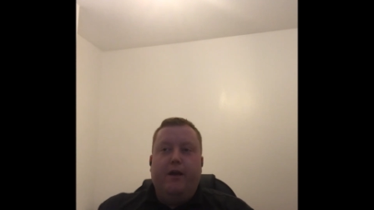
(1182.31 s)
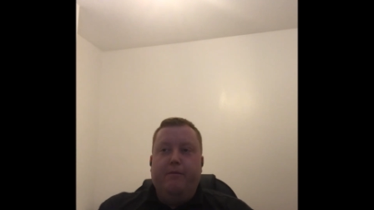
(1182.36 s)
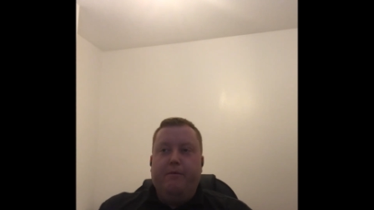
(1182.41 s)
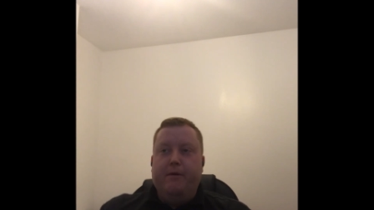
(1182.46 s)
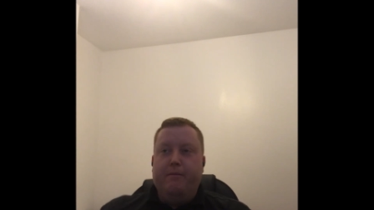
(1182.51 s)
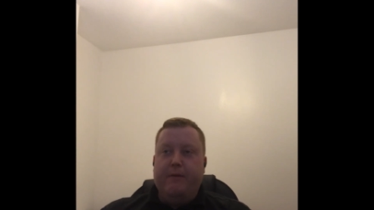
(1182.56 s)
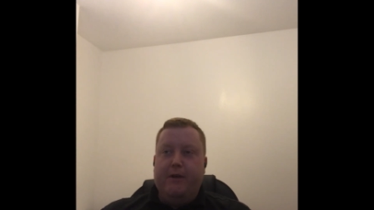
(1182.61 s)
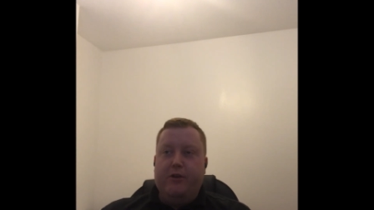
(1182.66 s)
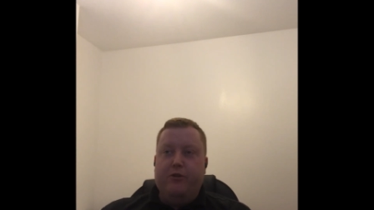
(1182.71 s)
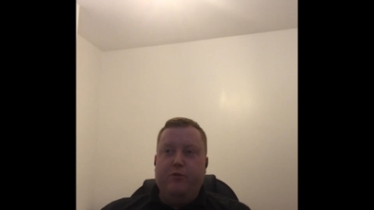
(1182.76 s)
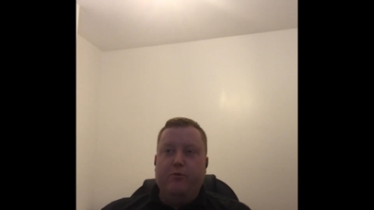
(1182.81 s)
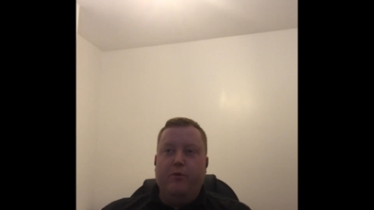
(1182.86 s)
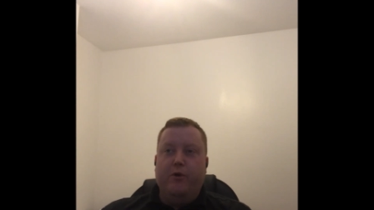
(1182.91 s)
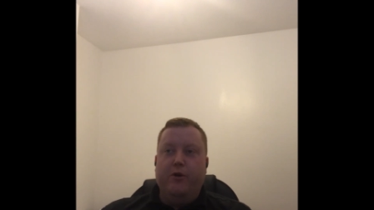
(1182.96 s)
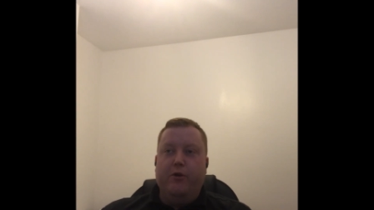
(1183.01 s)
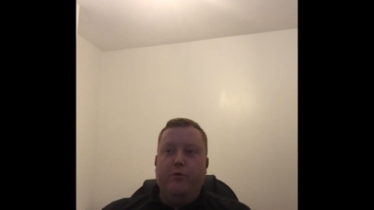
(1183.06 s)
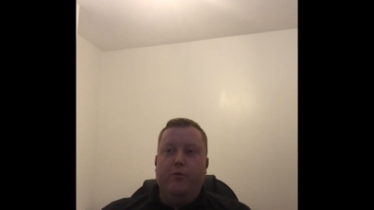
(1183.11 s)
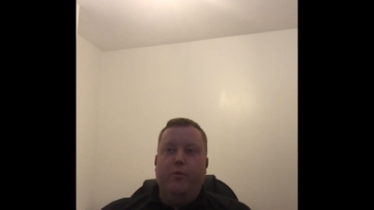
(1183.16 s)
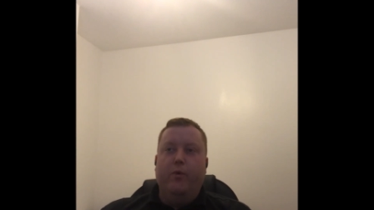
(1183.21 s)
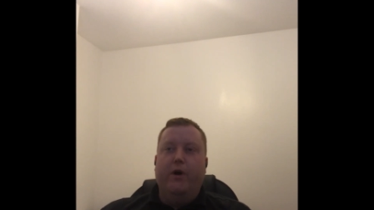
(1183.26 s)
I mean, it makes you
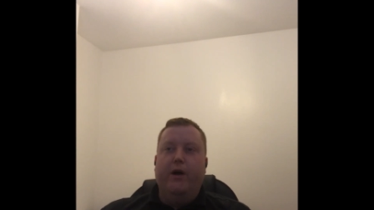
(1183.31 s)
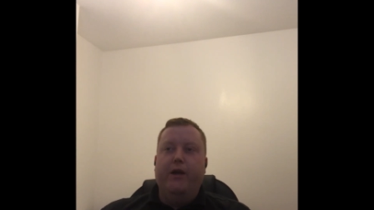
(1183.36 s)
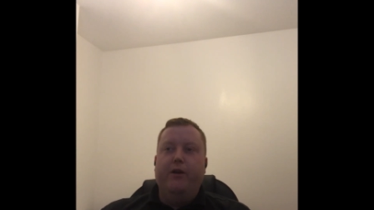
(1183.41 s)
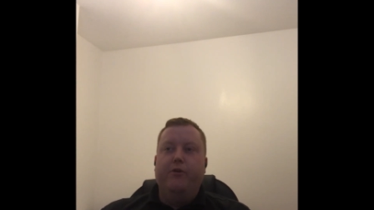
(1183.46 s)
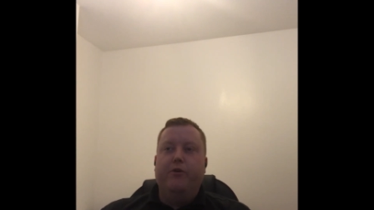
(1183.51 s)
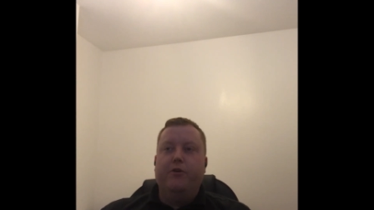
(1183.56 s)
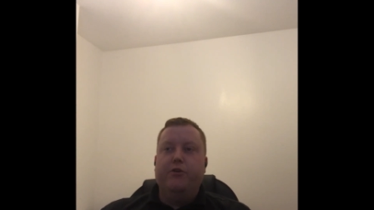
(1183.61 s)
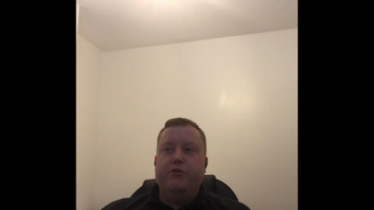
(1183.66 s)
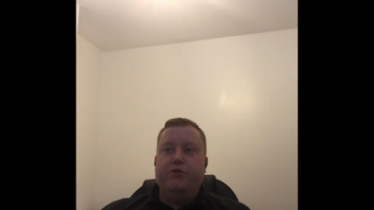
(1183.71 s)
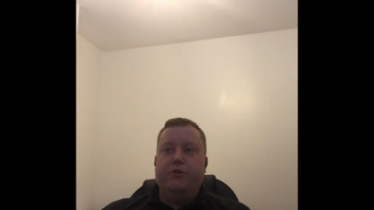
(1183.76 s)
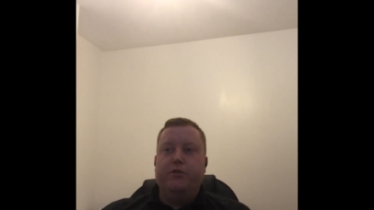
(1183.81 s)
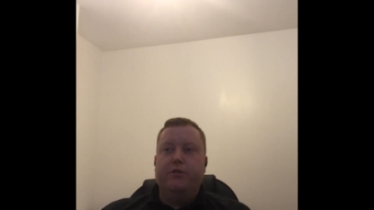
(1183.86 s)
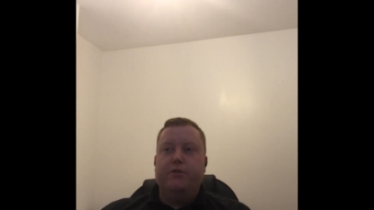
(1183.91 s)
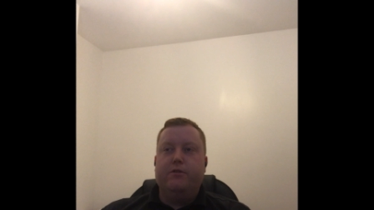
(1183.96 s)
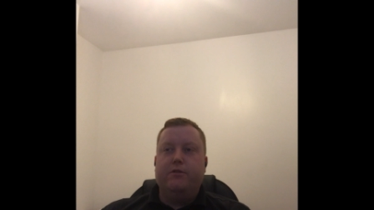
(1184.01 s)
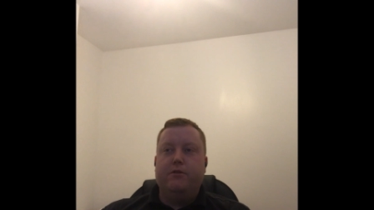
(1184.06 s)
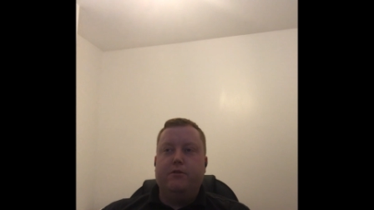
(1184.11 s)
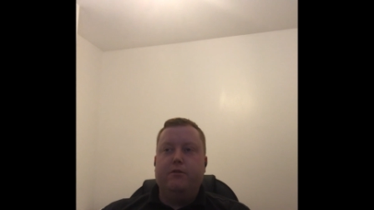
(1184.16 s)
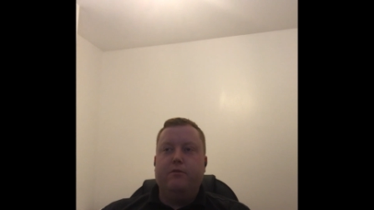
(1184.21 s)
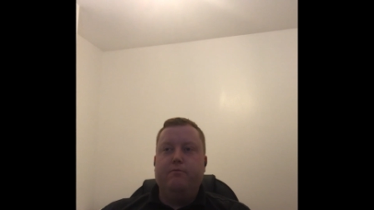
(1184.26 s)
wonder why not
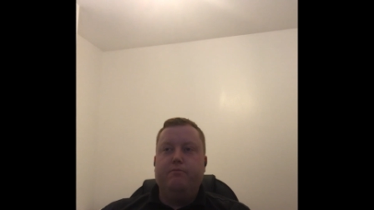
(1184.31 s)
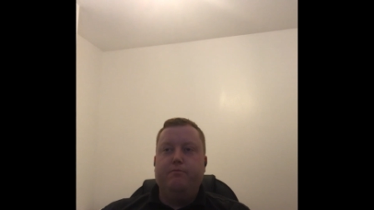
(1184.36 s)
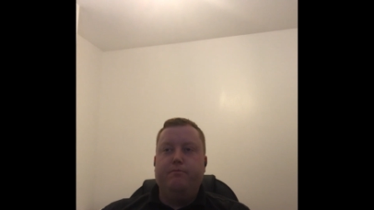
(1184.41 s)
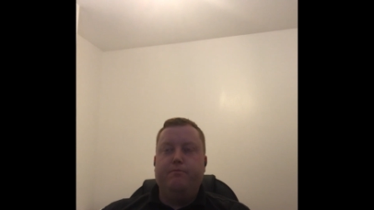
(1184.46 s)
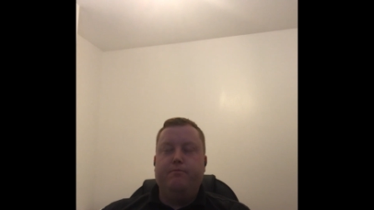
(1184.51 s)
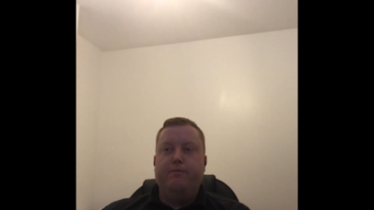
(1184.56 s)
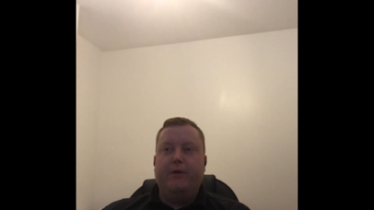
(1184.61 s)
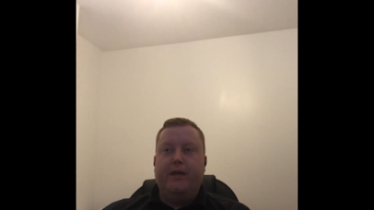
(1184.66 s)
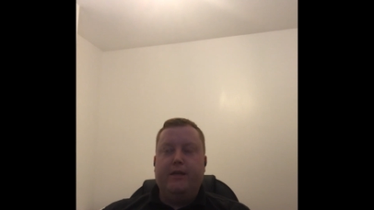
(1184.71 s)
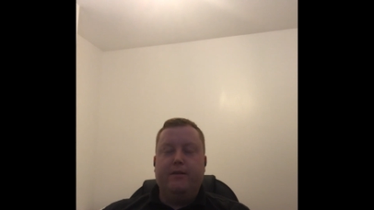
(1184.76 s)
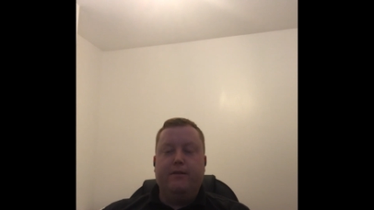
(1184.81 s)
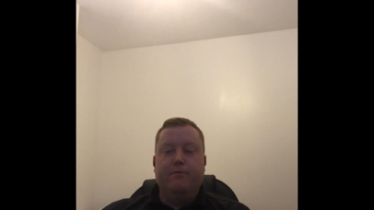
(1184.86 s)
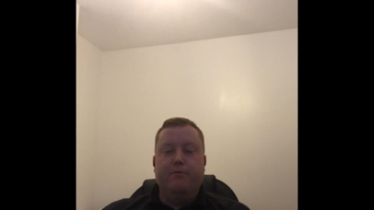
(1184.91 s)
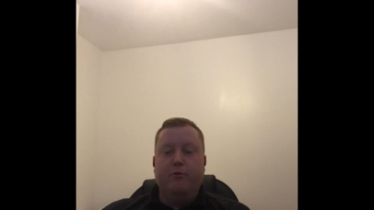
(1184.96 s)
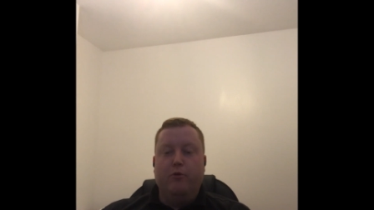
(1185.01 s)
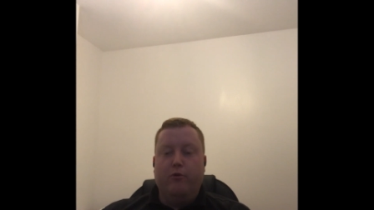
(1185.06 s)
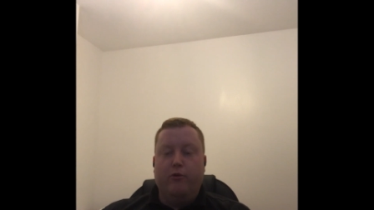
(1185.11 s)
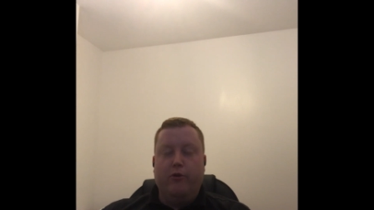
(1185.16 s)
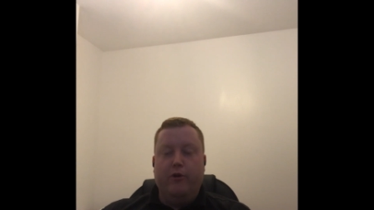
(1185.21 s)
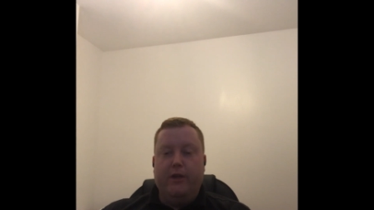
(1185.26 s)
just base them
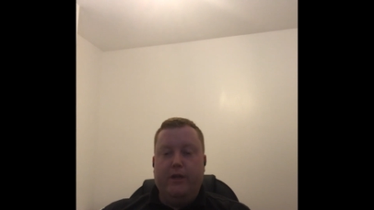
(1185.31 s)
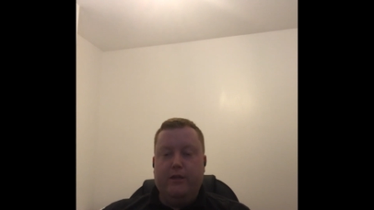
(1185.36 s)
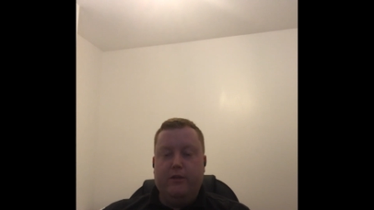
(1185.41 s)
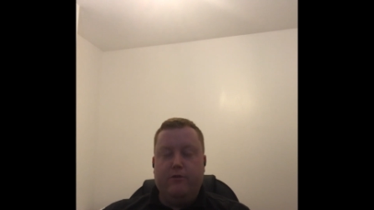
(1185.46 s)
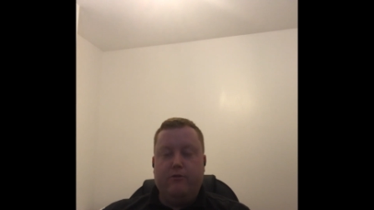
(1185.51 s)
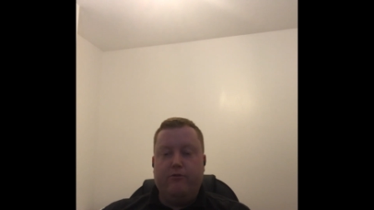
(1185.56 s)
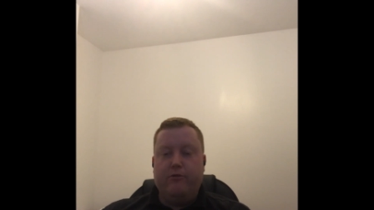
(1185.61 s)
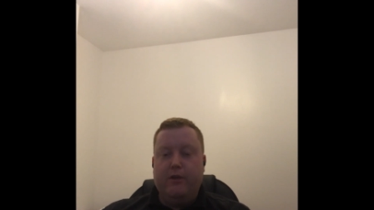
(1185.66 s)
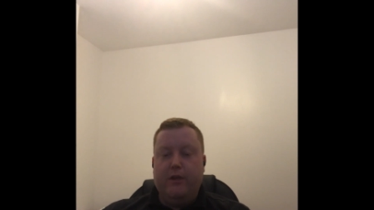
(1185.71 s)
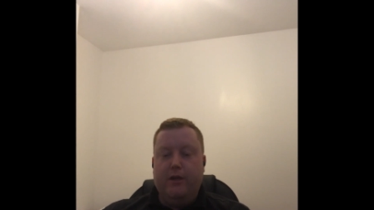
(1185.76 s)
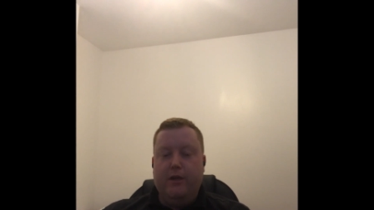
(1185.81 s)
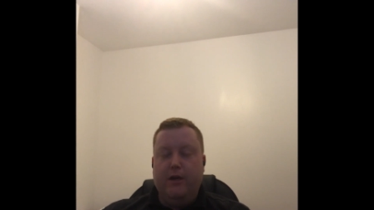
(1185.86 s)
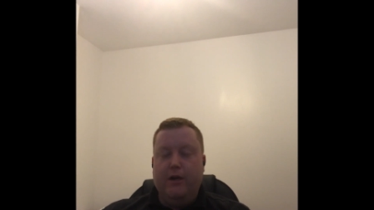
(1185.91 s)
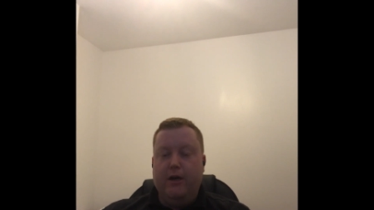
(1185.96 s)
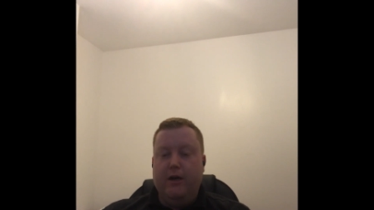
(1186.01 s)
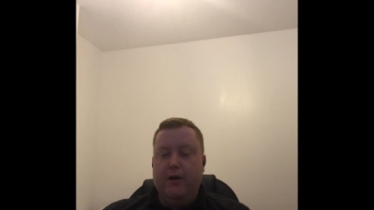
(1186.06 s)
more on history.